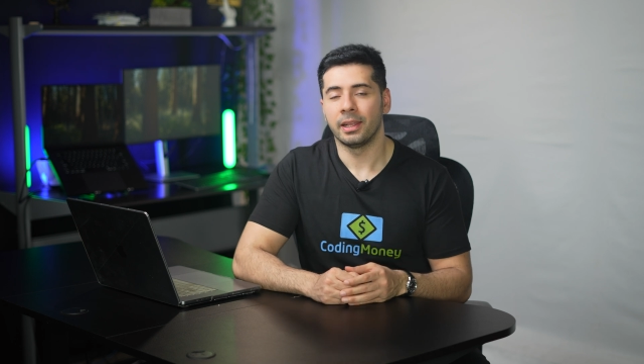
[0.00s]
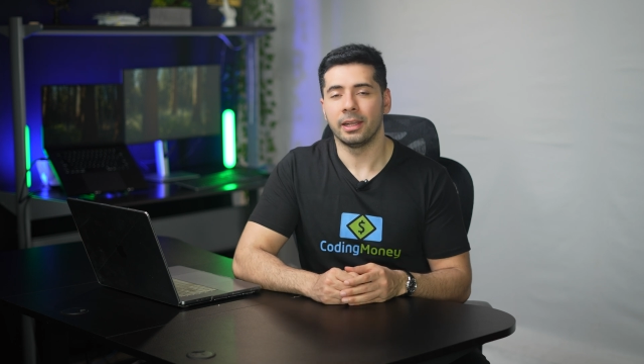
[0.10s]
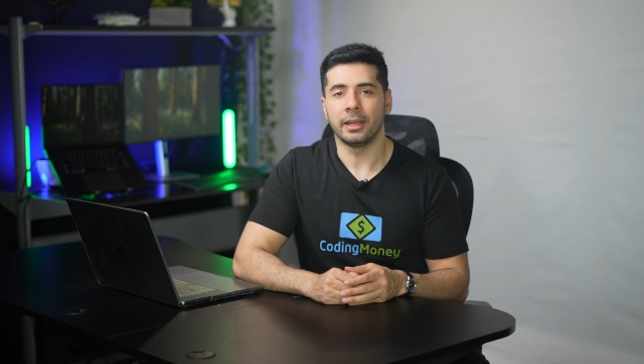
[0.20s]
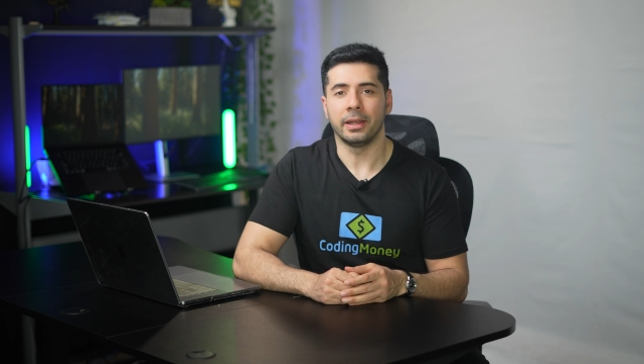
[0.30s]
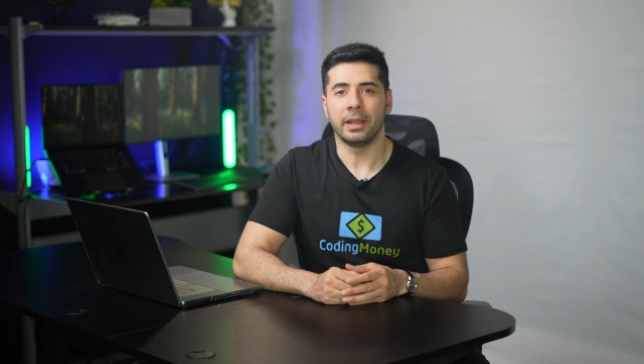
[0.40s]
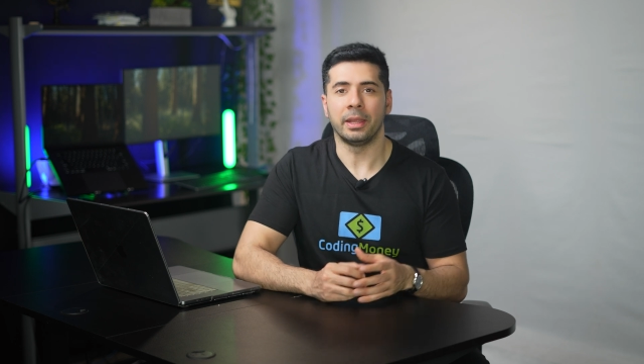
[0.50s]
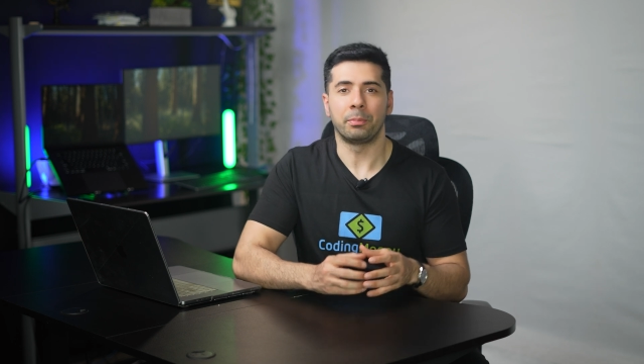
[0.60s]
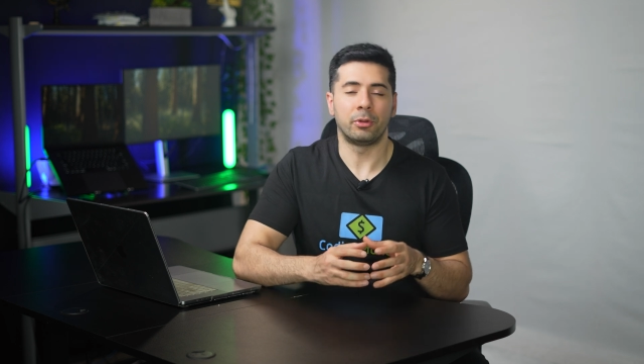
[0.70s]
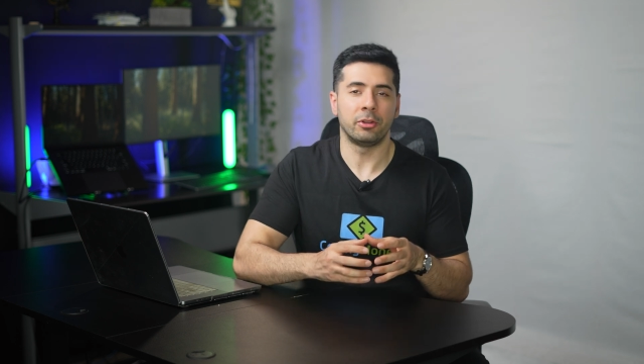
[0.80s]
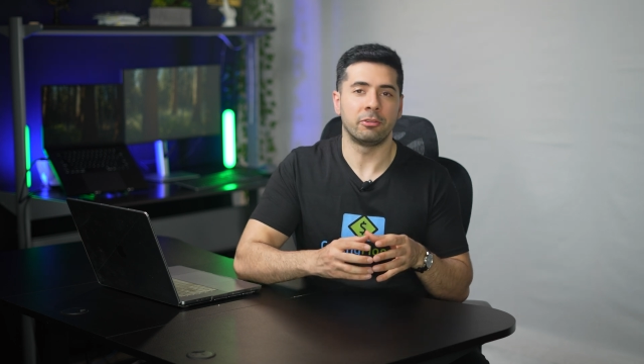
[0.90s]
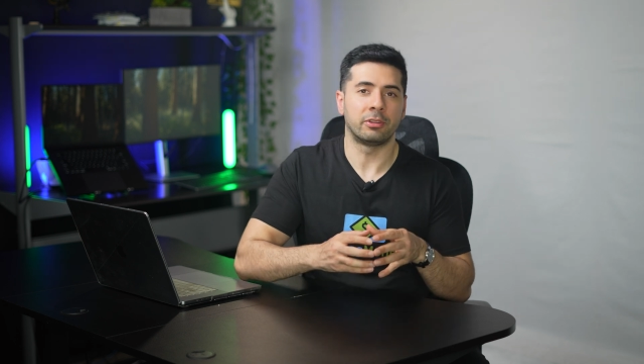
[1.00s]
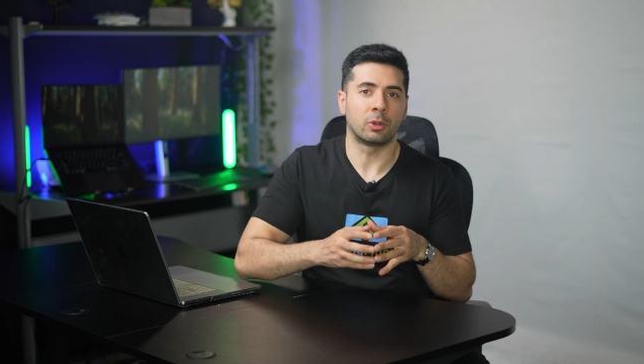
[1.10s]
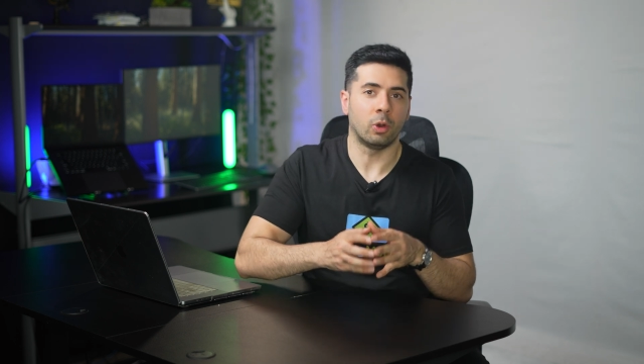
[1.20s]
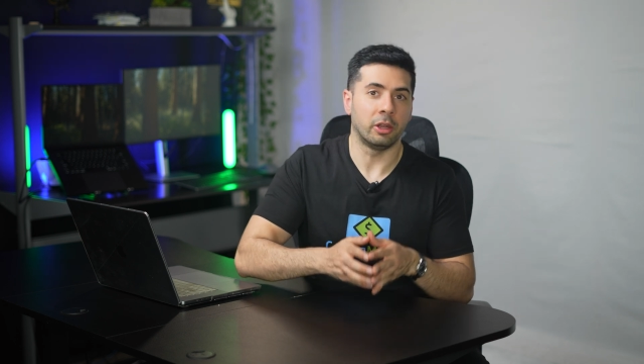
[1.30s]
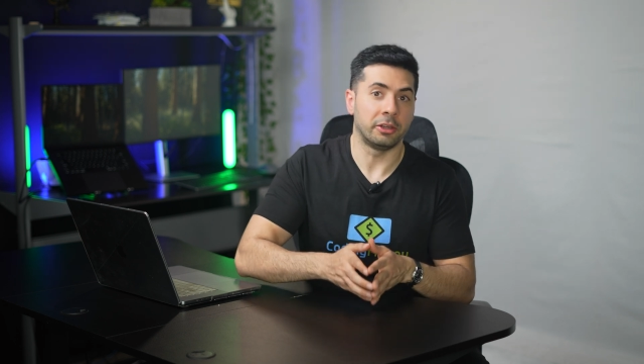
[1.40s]
uh, improve the
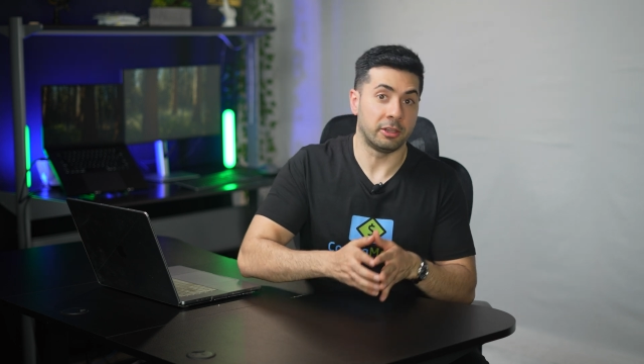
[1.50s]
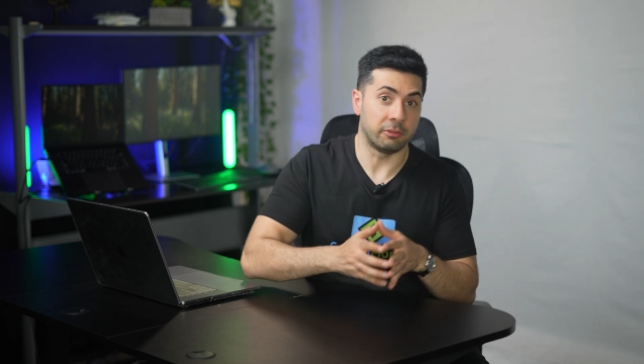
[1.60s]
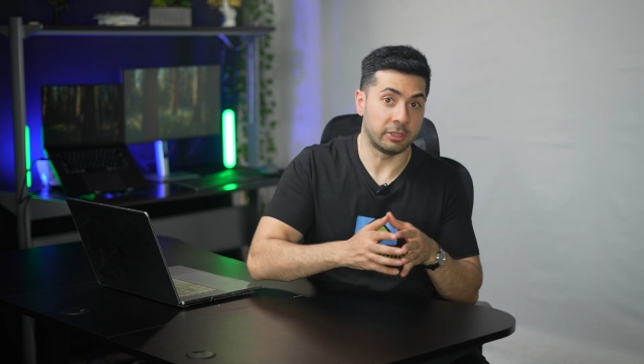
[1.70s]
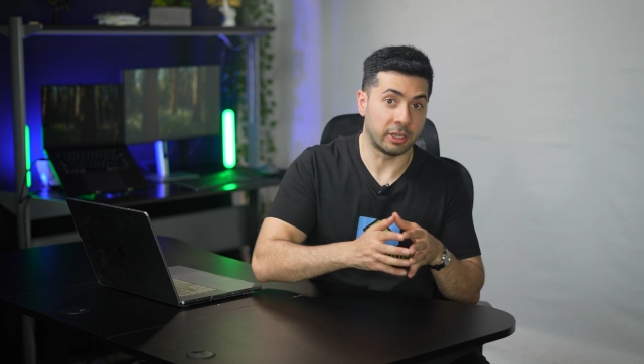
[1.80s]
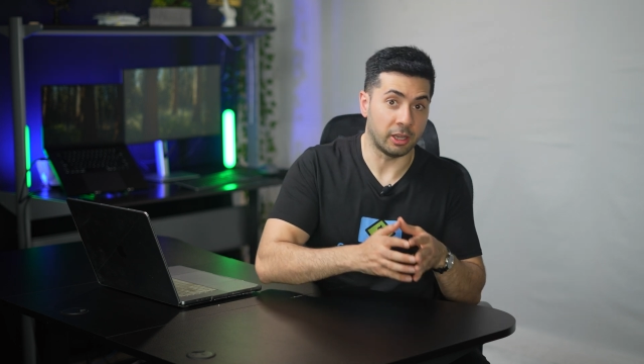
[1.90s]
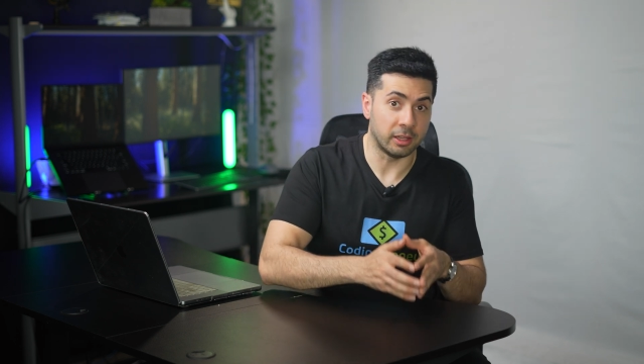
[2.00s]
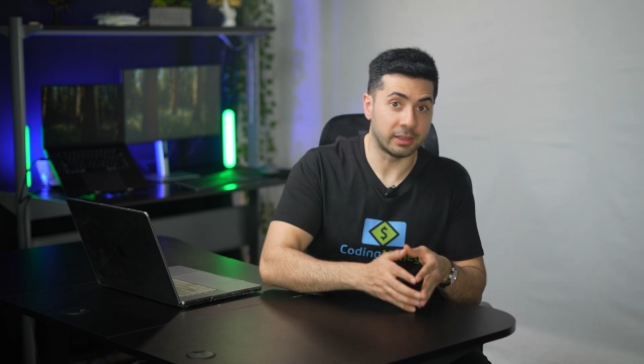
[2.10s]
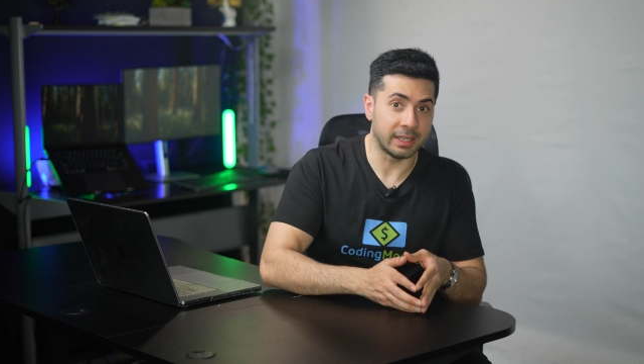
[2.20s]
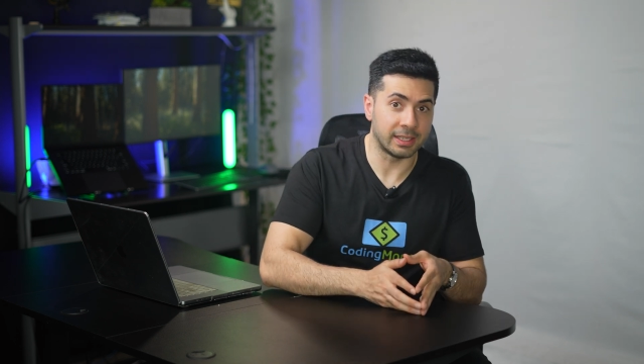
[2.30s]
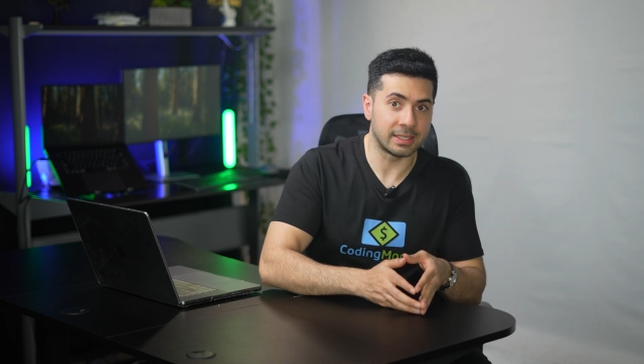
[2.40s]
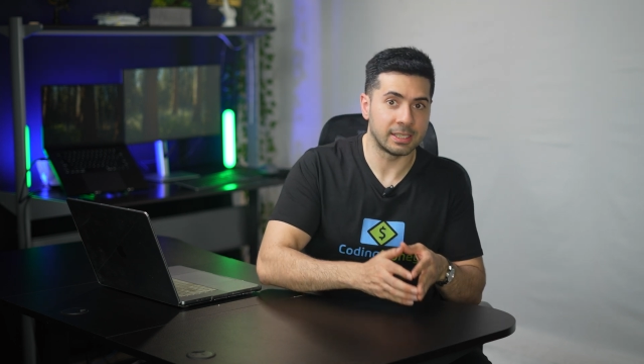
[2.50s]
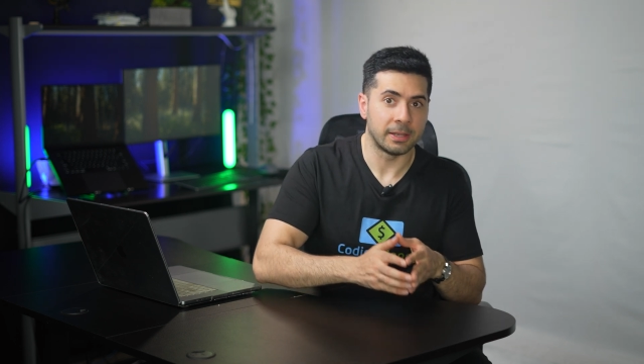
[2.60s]
quality of the content.